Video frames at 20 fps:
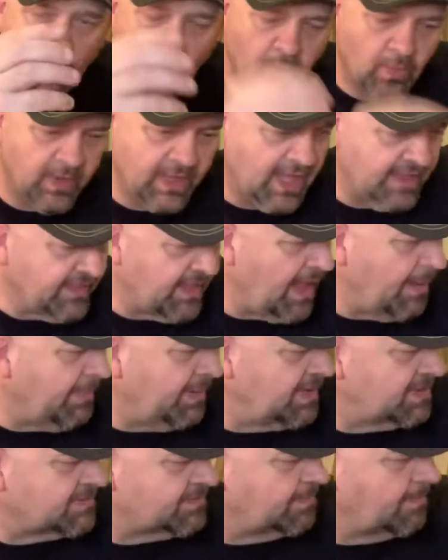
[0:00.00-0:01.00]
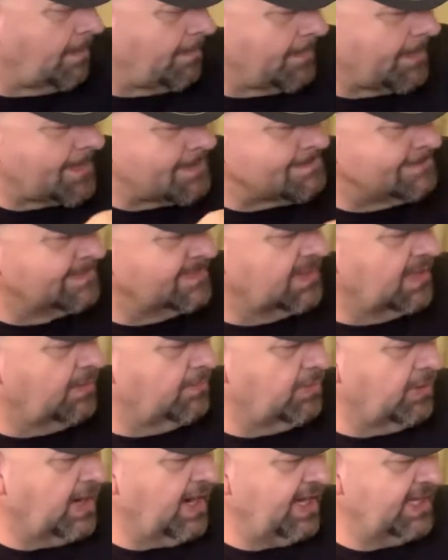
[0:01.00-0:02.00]
we got that piece of
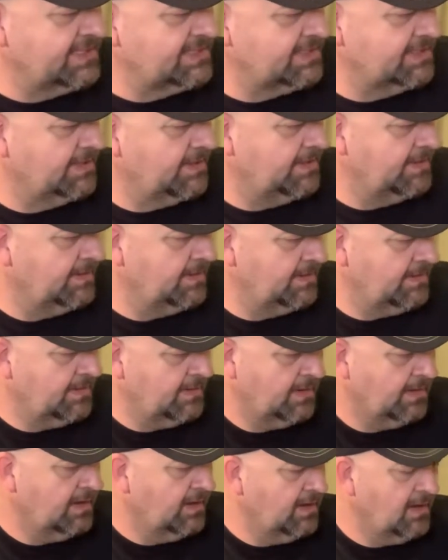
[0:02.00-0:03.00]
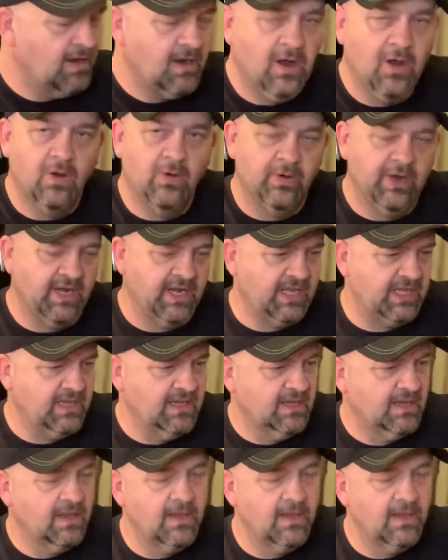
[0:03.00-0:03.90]
brass already